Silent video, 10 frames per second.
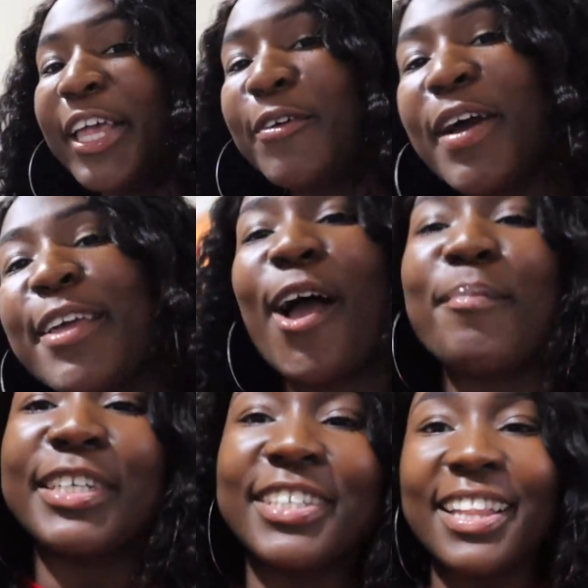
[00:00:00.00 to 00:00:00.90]
Anyway,
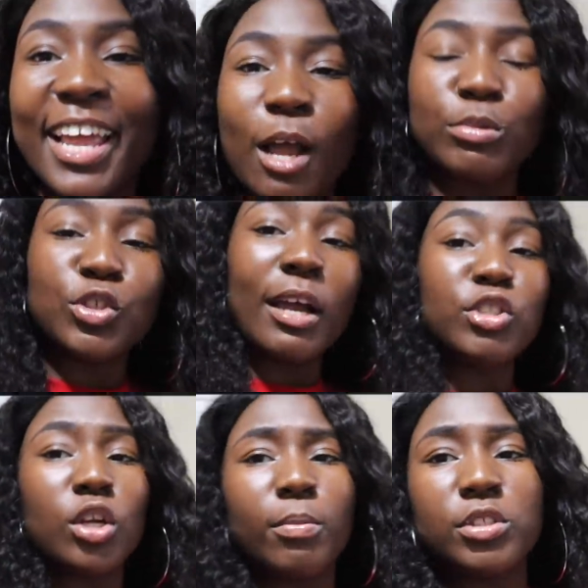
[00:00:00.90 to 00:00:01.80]
y'all make sure y'all like, comment,
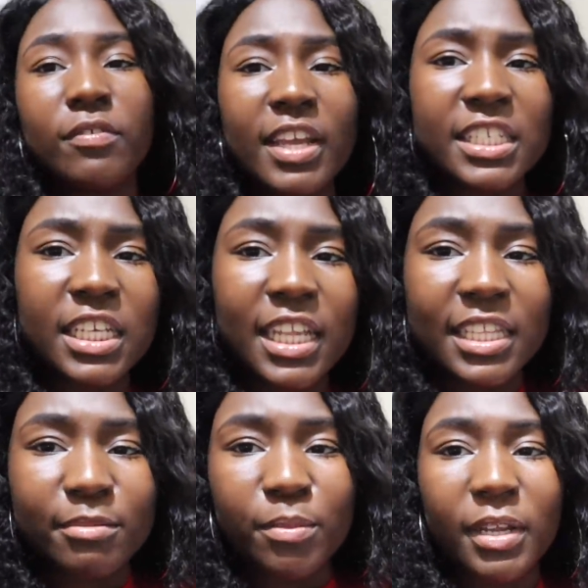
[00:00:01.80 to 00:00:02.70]
subscribe, turn the post notification, hit
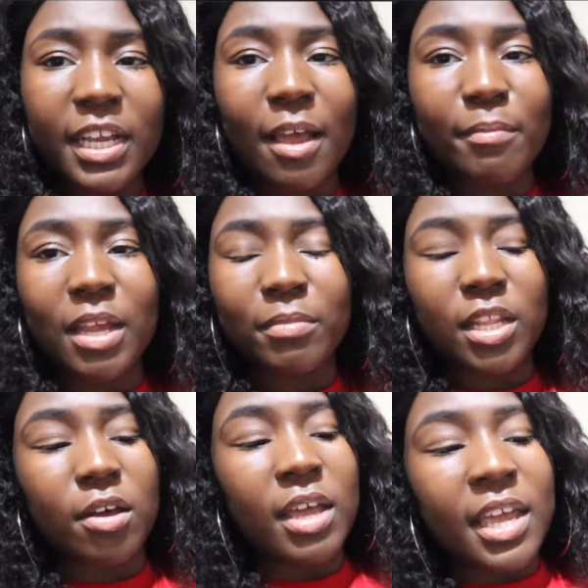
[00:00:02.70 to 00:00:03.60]
that thumbs up button, comment down
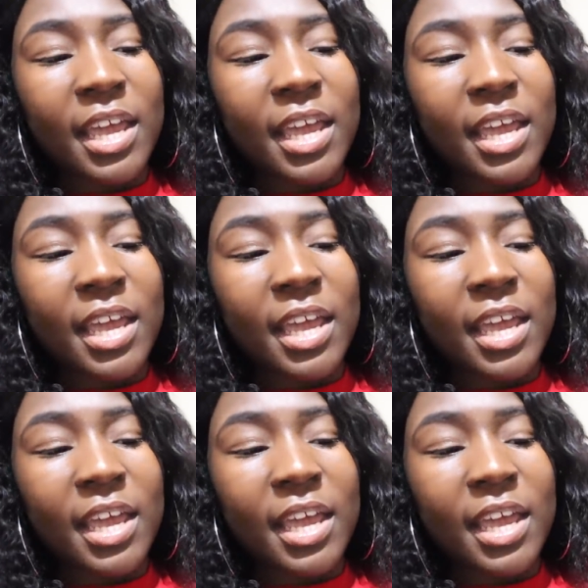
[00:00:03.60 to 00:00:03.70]
below.